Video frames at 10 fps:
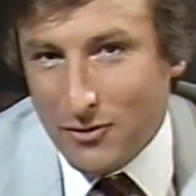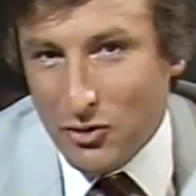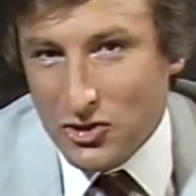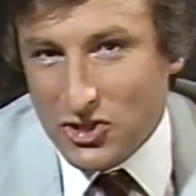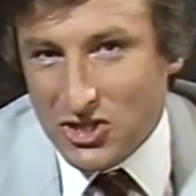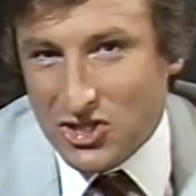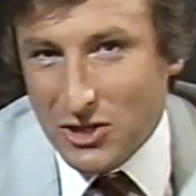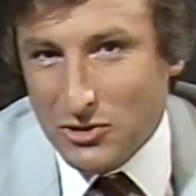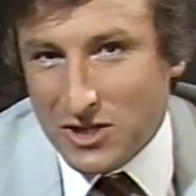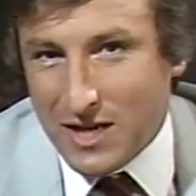Of course,
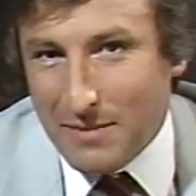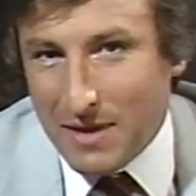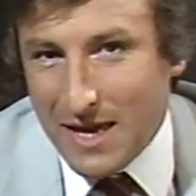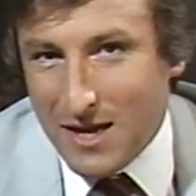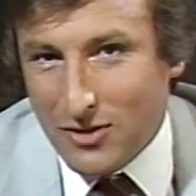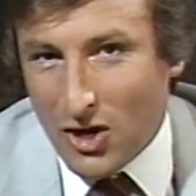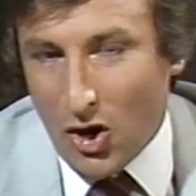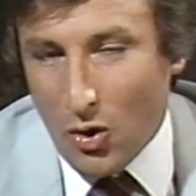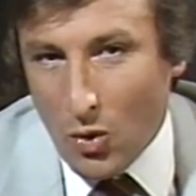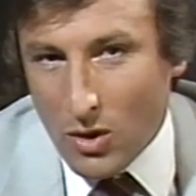still to come here, the
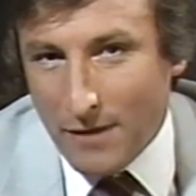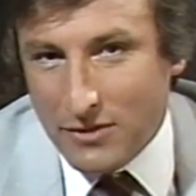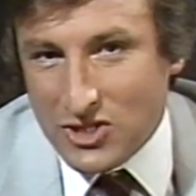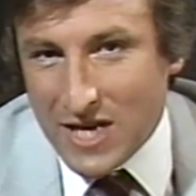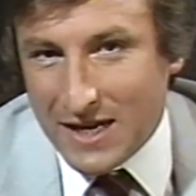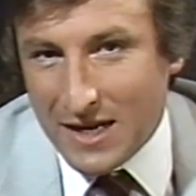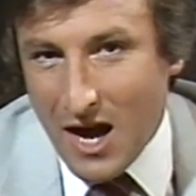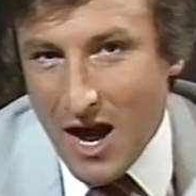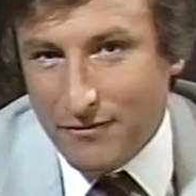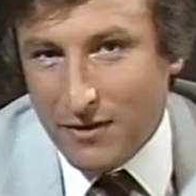whole of the second
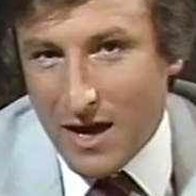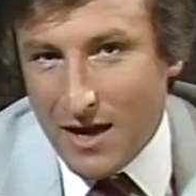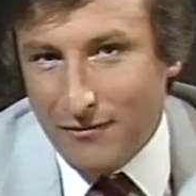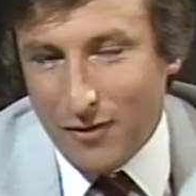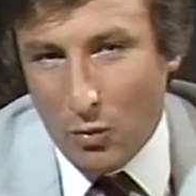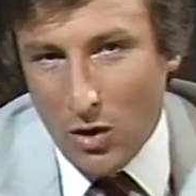half live.